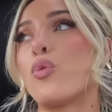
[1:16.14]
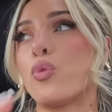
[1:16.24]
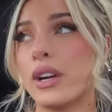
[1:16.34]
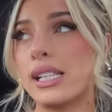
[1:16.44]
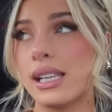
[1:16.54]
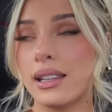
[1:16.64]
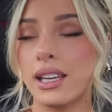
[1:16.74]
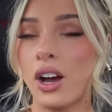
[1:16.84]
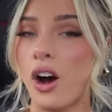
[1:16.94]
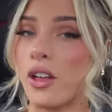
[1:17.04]

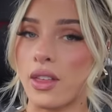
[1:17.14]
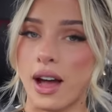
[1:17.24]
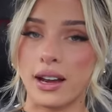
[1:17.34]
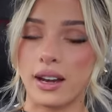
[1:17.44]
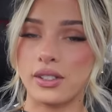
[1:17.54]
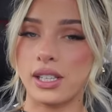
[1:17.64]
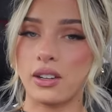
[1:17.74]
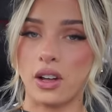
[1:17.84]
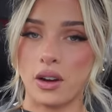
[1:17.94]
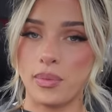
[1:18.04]
Recently online, I've seen
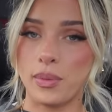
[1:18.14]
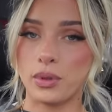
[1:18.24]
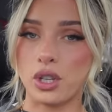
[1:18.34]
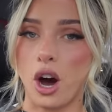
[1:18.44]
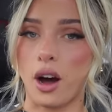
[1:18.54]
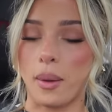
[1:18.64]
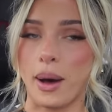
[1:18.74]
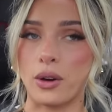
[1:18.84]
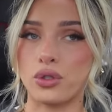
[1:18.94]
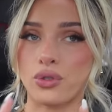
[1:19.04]
a lot of people talk
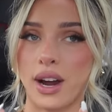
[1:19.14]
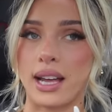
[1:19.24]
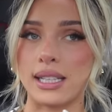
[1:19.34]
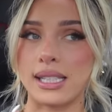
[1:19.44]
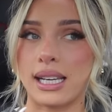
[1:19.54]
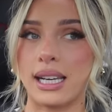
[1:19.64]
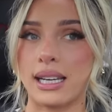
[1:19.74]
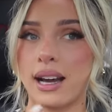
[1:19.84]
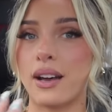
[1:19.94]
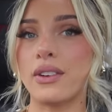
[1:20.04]
about trends
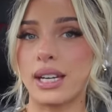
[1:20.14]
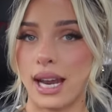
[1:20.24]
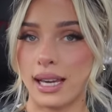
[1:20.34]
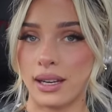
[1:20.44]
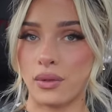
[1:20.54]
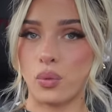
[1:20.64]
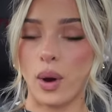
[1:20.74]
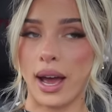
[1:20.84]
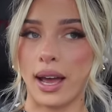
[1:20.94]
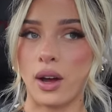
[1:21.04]
in kind of a negative
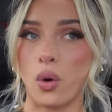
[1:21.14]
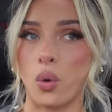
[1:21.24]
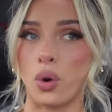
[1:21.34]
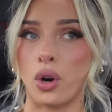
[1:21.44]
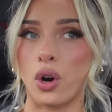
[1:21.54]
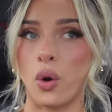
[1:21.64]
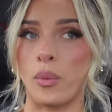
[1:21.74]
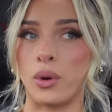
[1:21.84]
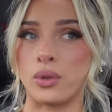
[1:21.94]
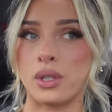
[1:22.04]
way or
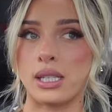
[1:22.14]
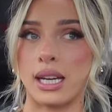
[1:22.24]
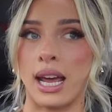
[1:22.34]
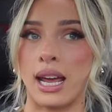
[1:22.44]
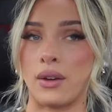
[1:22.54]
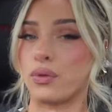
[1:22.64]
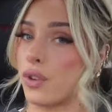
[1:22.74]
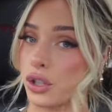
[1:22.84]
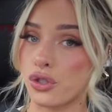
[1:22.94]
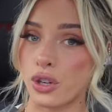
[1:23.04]
almost a
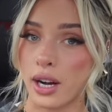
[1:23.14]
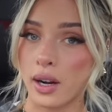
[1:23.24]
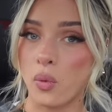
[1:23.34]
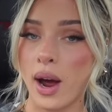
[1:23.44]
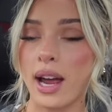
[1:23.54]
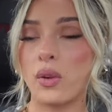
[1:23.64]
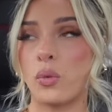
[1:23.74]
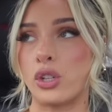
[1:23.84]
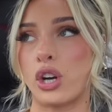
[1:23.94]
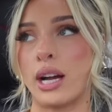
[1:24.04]
frustrated way,
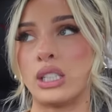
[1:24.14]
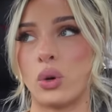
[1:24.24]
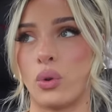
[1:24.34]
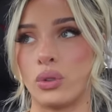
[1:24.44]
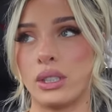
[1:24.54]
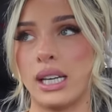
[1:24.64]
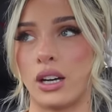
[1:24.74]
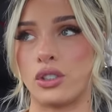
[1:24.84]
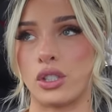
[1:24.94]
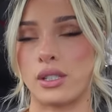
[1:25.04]
which I totally
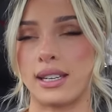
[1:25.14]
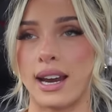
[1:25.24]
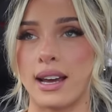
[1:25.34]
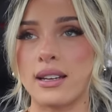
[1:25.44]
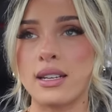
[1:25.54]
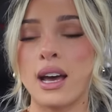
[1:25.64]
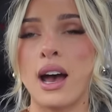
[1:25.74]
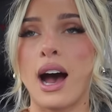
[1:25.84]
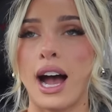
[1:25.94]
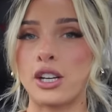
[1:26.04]
understand.
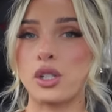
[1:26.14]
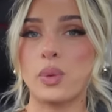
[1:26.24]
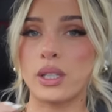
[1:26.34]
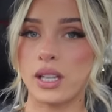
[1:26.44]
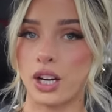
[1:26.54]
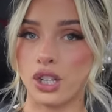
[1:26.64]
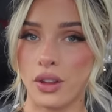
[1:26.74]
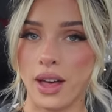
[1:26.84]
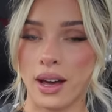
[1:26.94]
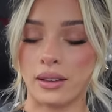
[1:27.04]
I just want to touch
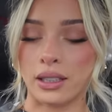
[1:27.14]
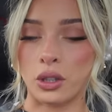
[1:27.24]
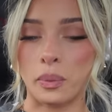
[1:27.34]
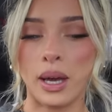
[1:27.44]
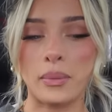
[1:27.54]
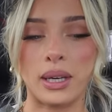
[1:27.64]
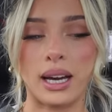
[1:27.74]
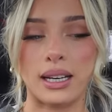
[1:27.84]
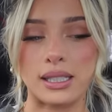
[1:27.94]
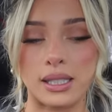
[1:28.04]
on that a little bit
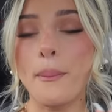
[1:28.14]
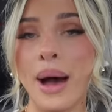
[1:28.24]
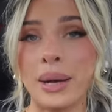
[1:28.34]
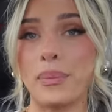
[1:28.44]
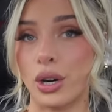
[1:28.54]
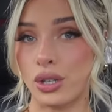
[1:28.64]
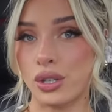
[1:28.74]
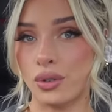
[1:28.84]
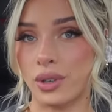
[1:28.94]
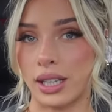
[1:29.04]
because my
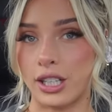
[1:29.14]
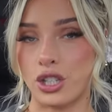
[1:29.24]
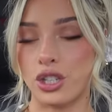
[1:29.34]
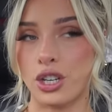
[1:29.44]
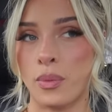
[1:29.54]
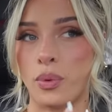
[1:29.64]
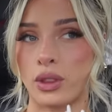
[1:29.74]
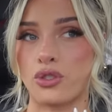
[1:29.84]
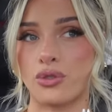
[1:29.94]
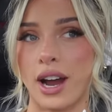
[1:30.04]
personal relationship
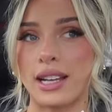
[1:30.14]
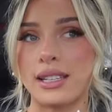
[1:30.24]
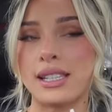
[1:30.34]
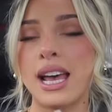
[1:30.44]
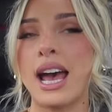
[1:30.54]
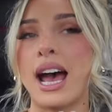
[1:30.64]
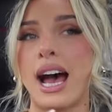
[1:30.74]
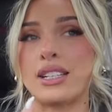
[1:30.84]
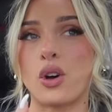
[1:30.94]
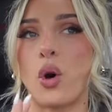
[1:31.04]
with trends
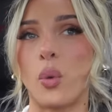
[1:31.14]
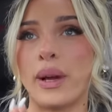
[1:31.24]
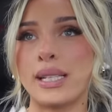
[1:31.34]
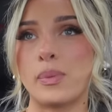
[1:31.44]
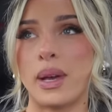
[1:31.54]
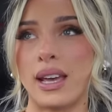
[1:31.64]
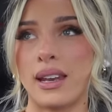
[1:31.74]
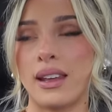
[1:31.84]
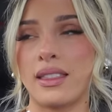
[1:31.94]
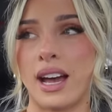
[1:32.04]
has always
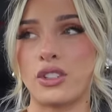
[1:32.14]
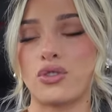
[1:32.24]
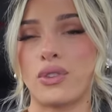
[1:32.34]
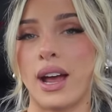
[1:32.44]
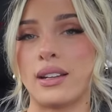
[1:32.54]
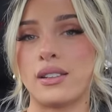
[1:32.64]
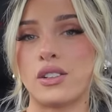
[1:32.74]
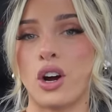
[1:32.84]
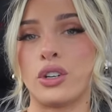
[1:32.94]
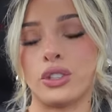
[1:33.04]
been that
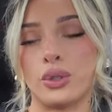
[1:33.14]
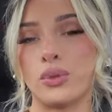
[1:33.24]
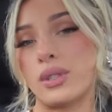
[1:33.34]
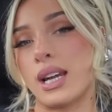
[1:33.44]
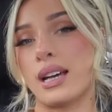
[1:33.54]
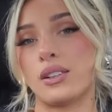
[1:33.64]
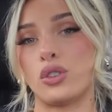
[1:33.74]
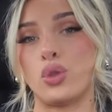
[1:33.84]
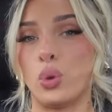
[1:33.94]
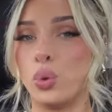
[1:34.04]
trends are used as a
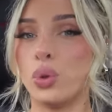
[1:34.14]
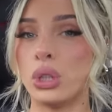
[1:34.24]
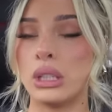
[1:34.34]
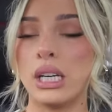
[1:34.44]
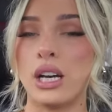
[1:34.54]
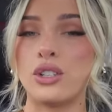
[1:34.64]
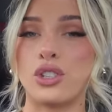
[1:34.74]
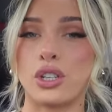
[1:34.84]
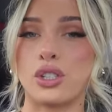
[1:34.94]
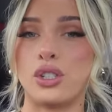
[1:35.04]
tool
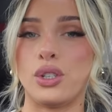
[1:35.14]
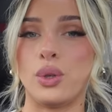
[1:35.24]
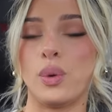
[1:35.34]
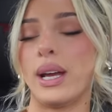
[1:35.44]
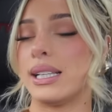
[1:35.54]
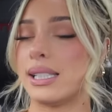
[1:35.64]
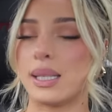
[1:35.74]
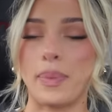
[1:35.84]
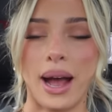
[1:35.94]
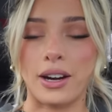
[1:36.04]
just to
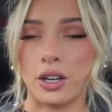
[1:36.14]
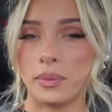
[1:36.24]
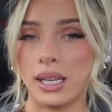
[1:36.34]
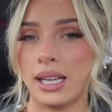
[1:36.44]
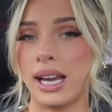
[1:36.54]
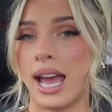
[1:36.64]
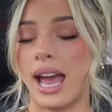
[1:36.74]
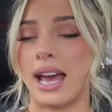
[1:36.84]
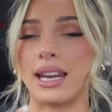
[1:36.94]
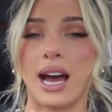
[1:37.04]
inspire me
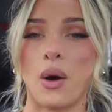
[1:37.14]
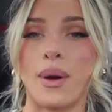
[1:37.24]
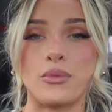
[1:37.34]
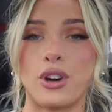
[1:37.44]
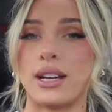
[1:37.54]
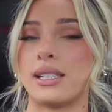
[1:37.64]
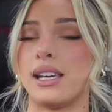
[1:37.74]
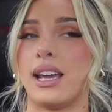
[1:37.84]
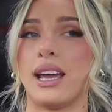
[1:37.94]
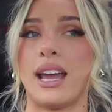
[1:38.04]
and how I'm
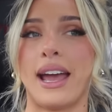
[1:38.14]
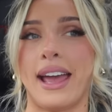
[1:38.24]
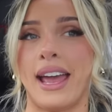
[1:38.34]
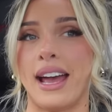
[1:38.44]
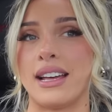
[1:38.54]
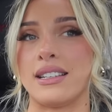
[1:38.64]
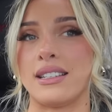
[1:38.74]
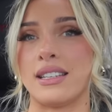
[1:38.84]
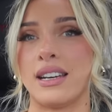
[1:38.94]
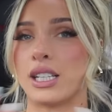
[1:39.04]
dressing
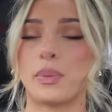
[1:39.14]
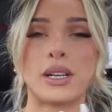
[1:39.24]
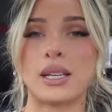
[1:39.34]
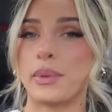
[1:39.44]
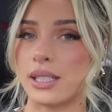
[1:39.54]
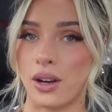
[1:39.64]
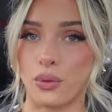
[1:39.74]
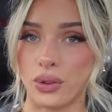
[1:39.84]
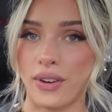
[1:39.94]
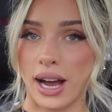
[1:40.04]
and expressing
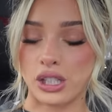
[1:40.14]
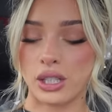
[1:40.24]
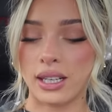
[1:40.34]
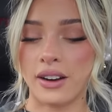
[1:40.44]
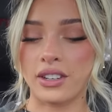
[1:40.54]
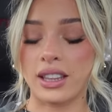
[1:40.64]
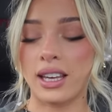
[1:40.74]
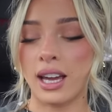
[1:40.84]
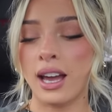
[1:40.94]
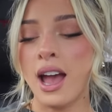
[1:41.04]
myself with fashion and
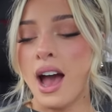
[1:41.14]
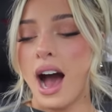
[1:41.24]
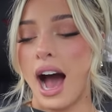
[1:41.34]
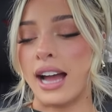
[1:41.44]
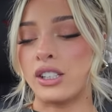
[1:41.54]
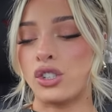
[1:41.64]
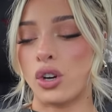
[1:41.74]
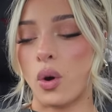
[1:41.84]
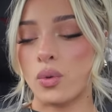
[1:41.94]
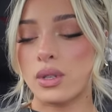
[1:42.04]
everything. I
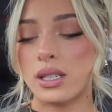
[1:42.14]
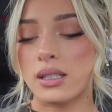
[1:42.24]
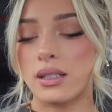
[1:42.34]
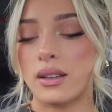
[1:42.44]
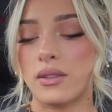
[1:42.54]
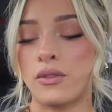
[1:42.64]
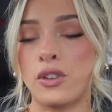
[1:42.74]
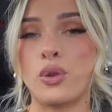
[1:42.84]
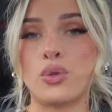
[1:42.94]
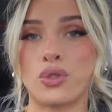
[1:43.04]
don't
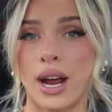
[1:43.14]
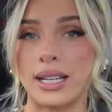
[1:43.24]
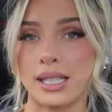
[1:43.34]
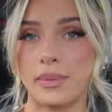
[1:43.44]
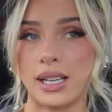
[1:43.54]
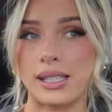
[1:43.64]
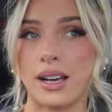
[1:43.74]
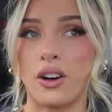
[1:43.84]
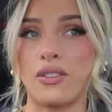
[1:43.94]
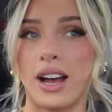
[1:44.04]
view trends
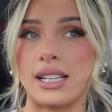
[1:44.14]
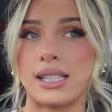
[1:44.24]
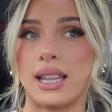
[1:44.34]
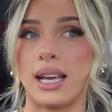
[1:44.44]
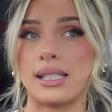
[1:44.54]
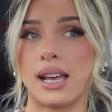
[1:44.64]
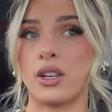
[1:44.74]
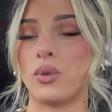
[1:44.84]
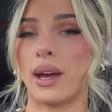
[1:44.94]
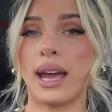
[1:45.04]
myself as things
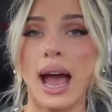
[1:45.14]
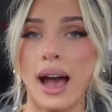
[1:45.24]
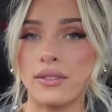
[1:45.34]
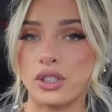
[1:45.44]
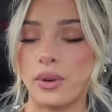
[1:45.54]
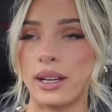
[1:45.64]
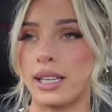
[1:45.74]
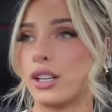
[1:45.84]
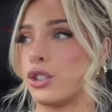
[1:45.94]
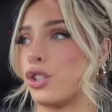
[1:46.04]
that you like have to
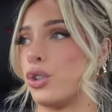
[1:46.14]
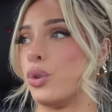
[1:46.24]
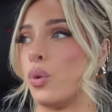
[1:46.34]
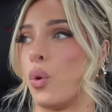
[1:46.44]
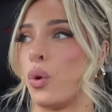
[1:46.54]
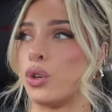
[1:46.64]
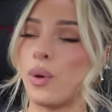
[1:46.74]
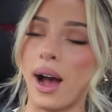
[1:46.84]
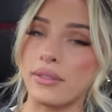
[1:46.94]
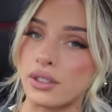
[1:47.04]
adhere to, or
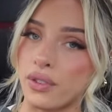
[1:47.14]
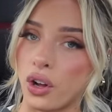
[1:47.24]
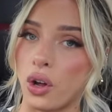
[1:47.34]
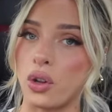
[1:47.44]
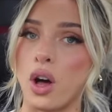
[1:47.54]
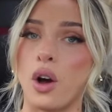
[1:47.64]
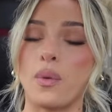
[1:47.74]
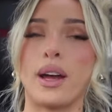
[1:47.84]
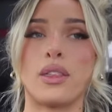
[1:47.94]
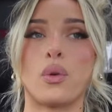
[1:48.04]
you have to follow
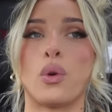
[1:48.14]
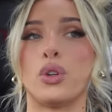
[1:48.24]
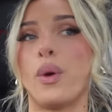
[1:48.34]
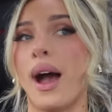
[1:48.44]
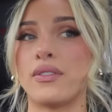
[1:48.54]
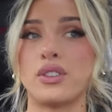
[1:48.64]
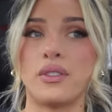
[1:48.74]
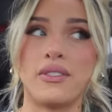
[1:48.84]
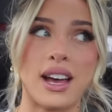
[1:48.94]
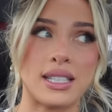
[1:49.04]
along with, or you have to
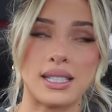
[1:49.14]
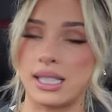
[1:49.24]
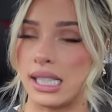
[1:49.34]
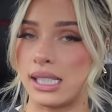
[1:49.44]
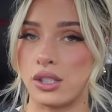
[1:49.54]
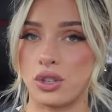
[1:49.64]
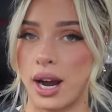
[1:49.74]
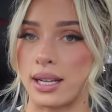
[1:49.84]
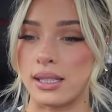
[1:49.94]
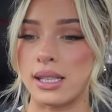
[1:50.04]
invest in these
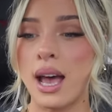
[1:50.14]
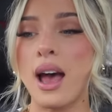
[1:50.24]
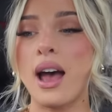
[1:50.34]
trends.